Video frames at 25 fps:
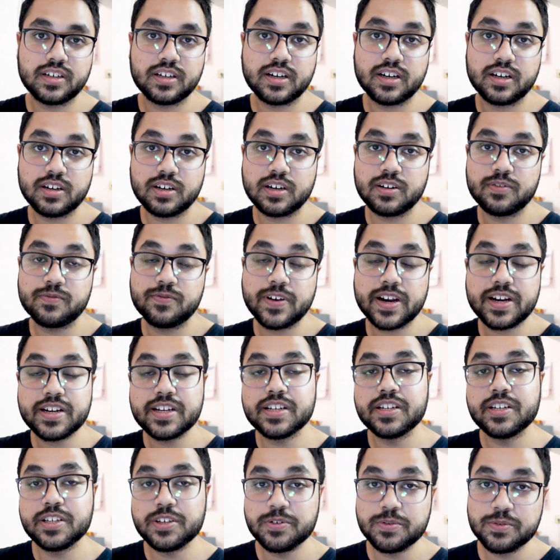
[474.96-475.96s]
very
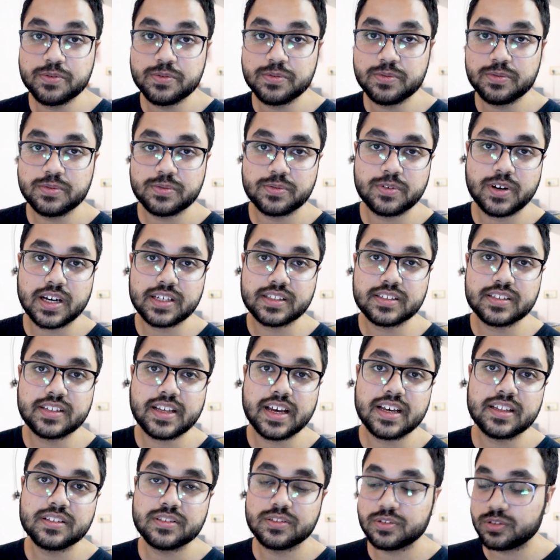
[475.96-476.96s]
new rather
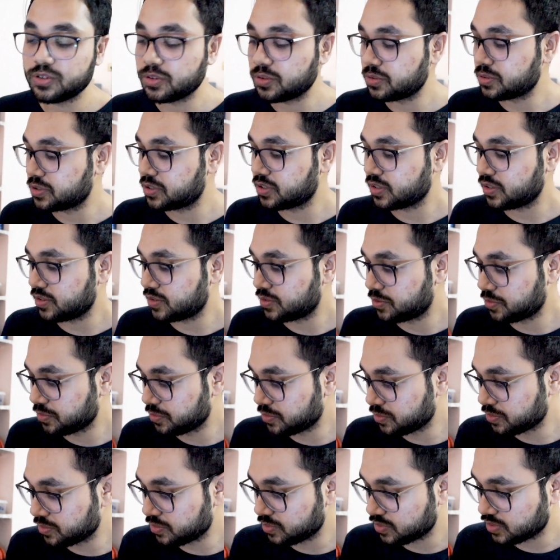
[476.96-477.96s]
than those
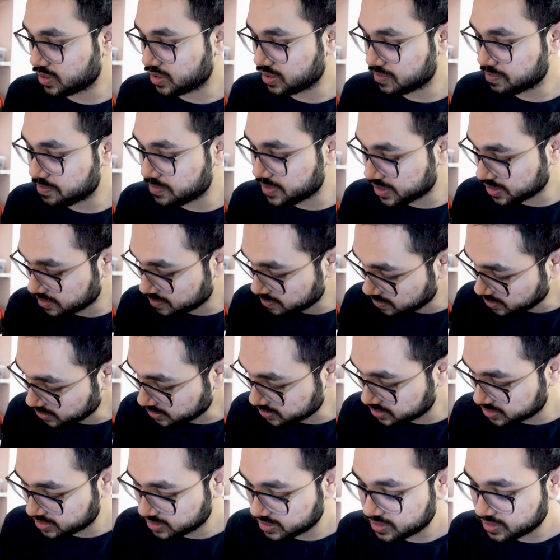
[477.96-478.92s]
two uh, big books,